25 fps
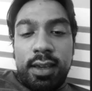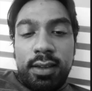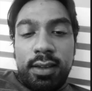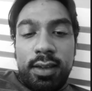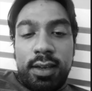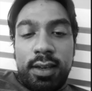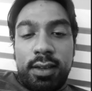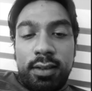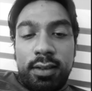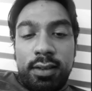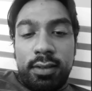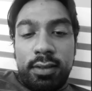
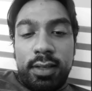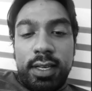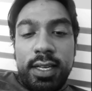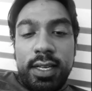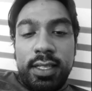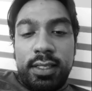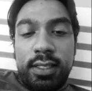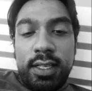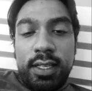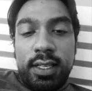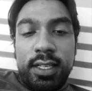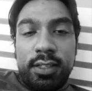So it
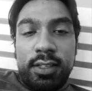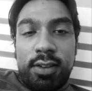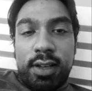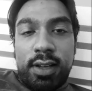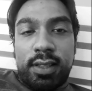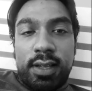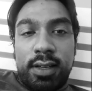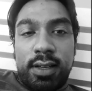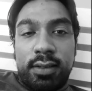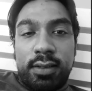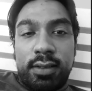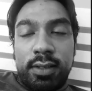is like
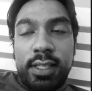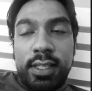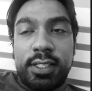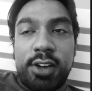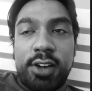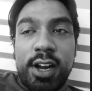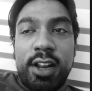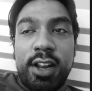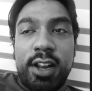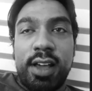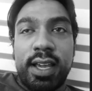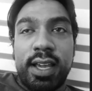that. It's
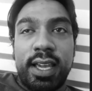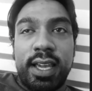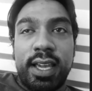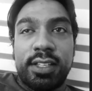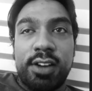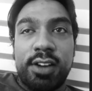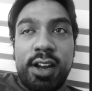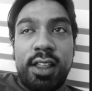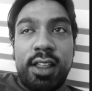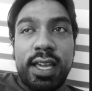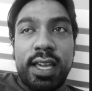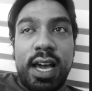kind of like
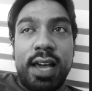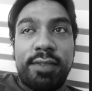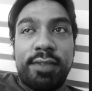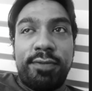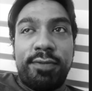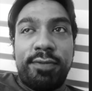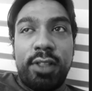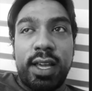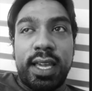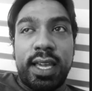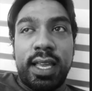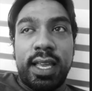I
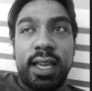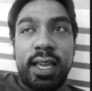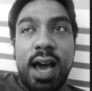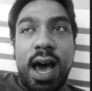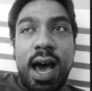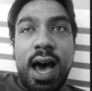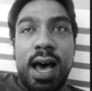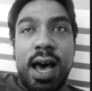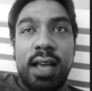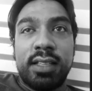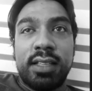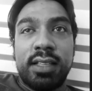feel like in
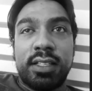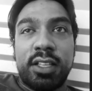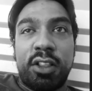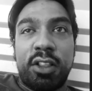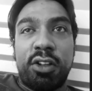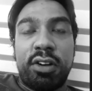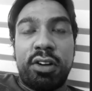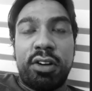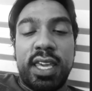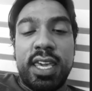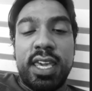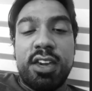cars there's a
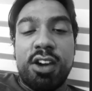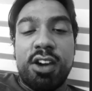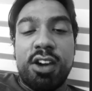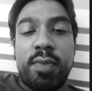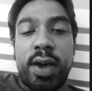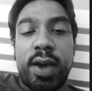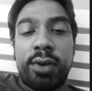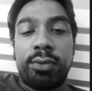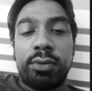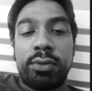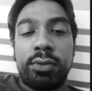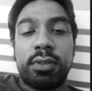lot of ego
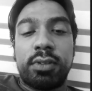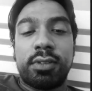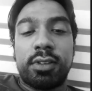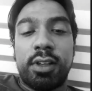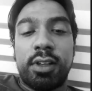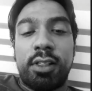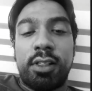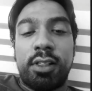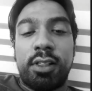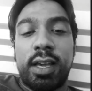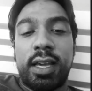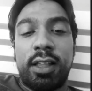battles. So
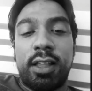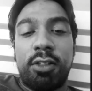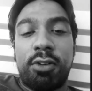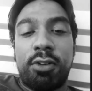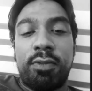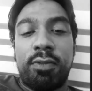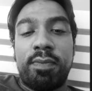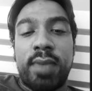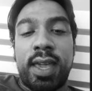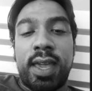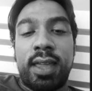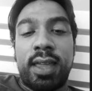like a lot of
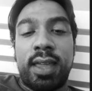men,